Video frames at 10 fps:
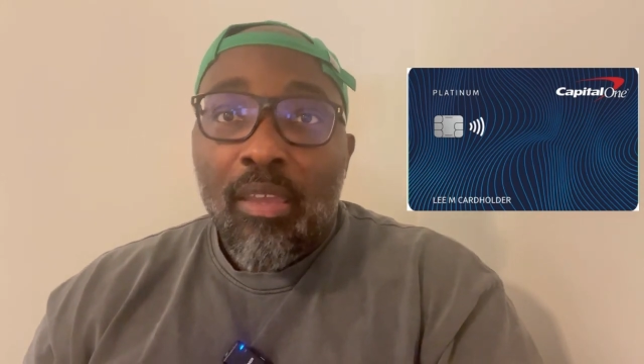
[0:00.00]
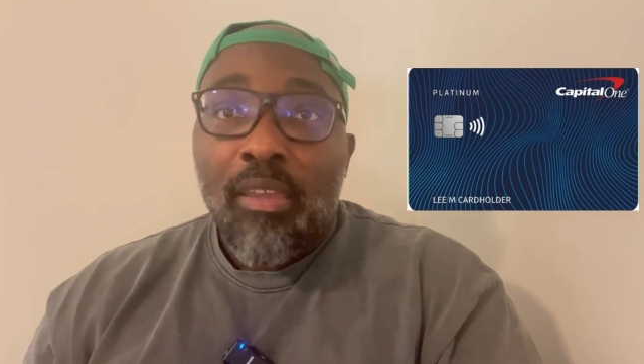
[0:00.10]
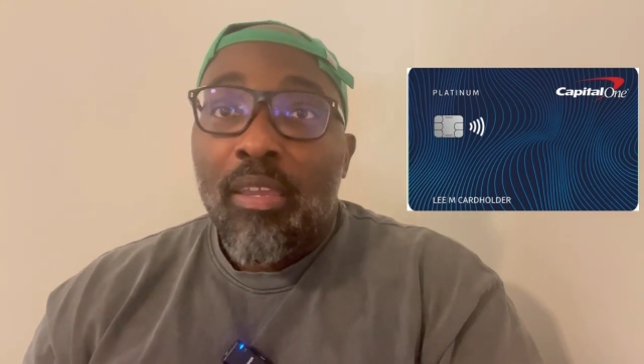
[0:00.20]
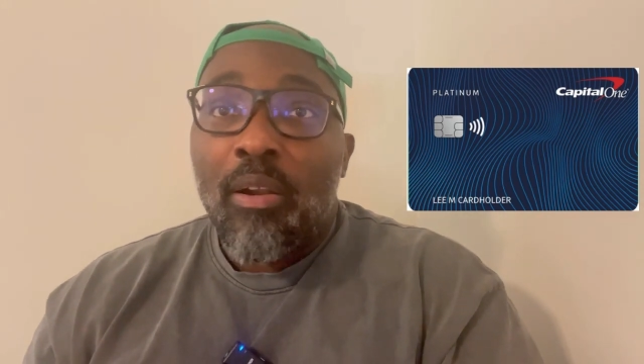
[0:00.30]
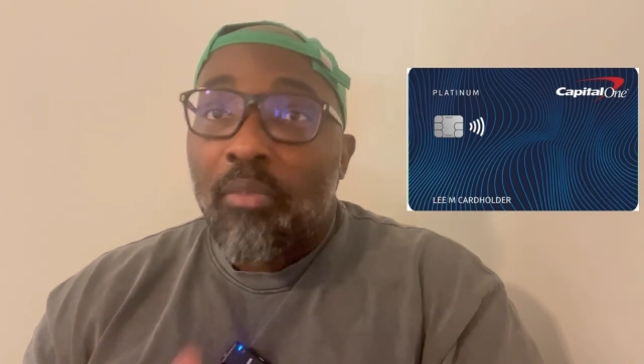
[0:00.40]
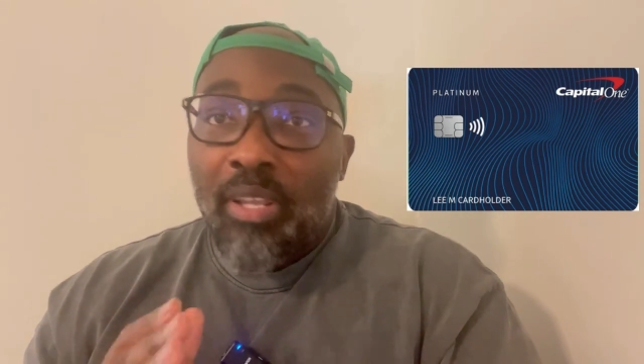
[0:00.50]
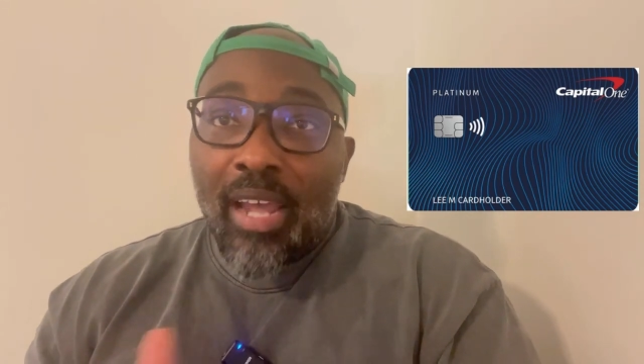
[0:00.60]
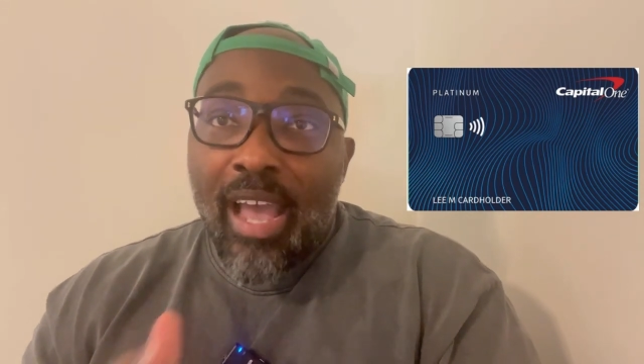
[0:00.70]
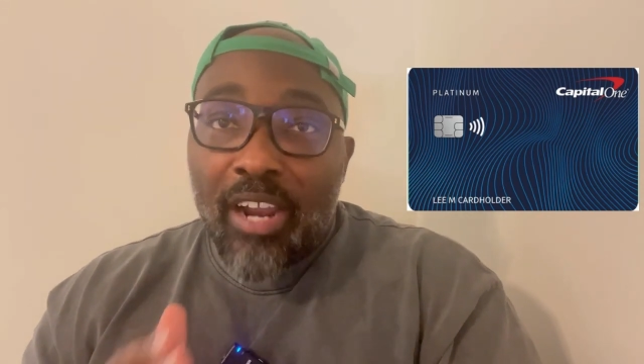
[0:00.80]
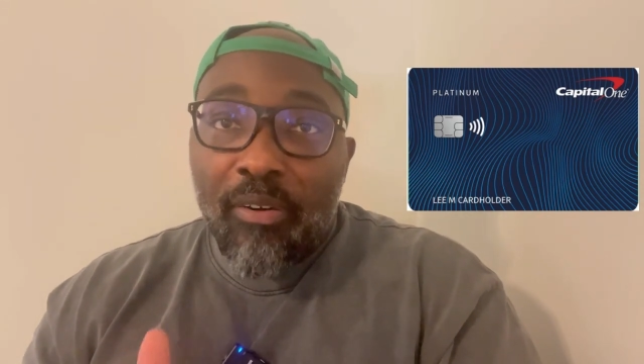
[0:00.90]
You don't need a
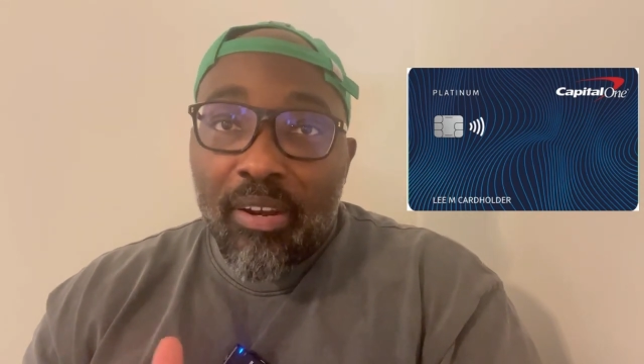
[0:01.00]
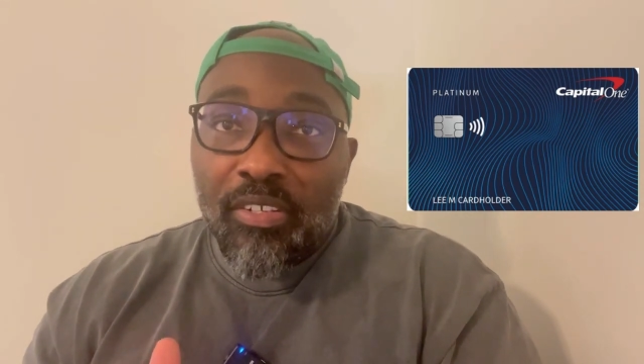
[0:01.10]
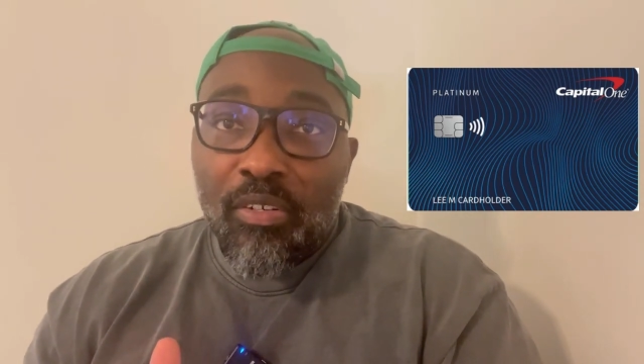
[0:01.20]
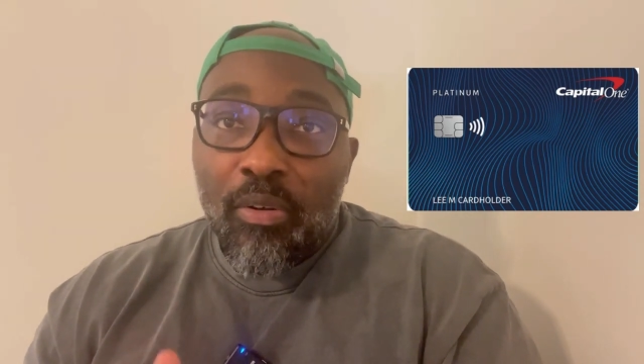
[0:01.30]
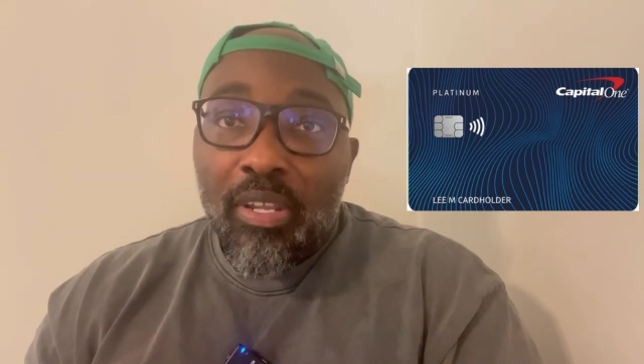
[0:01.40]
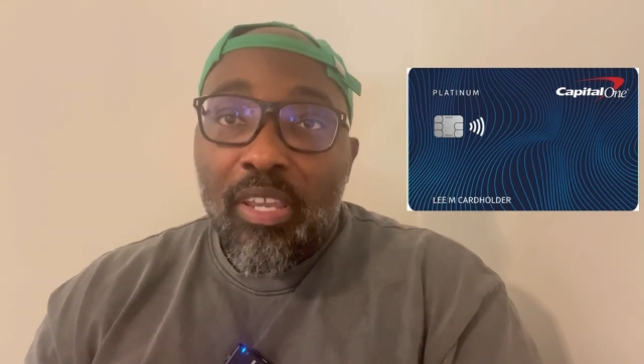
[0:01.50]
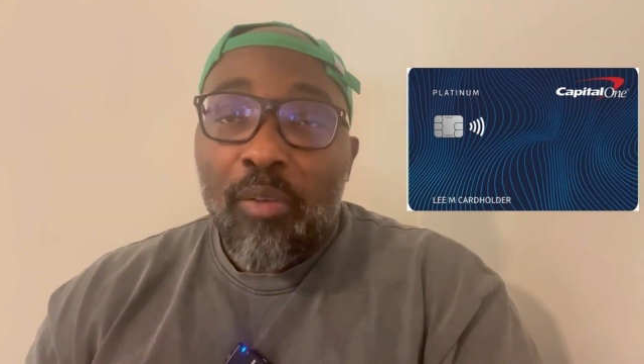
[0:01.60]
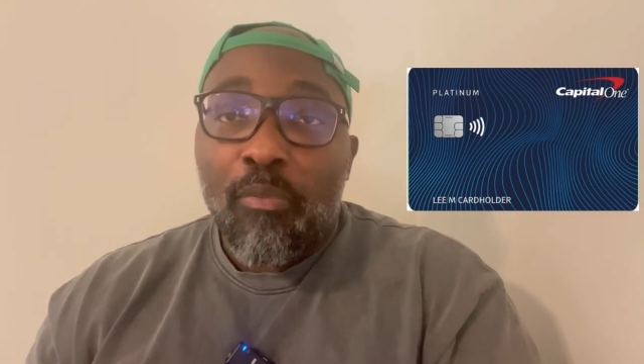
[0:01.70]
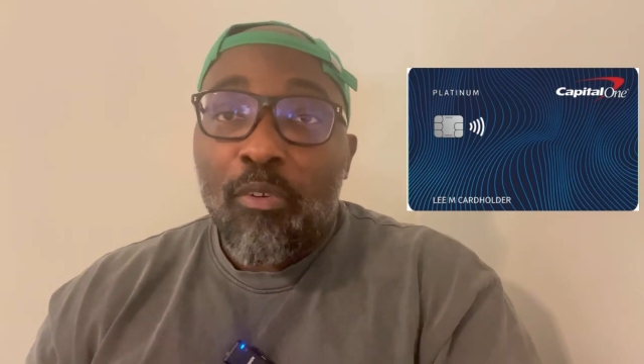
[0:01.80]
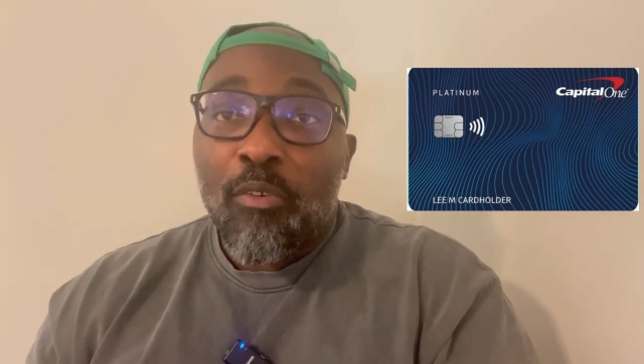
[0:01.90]
high credit score to get
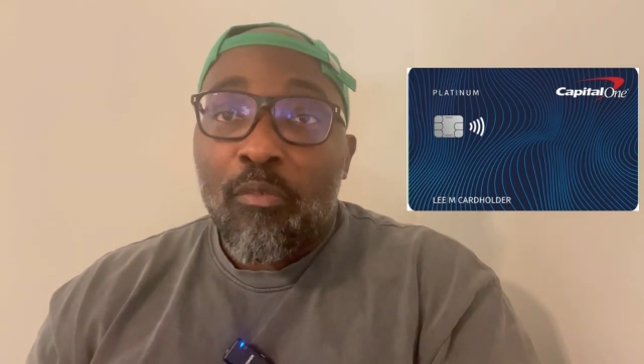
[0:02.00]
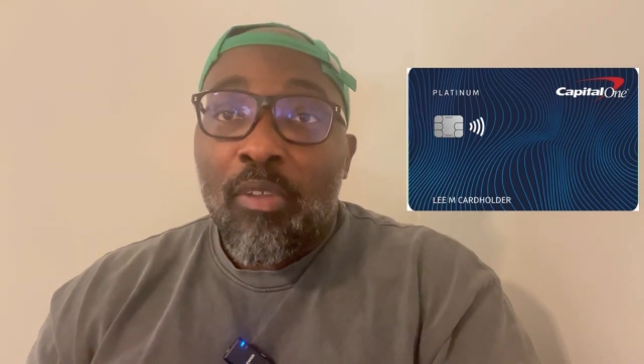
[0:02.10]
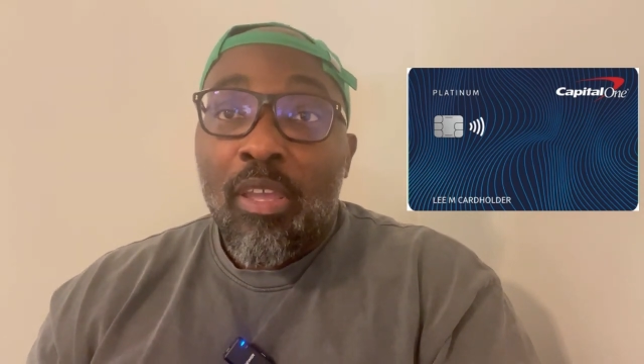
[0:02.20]
approved.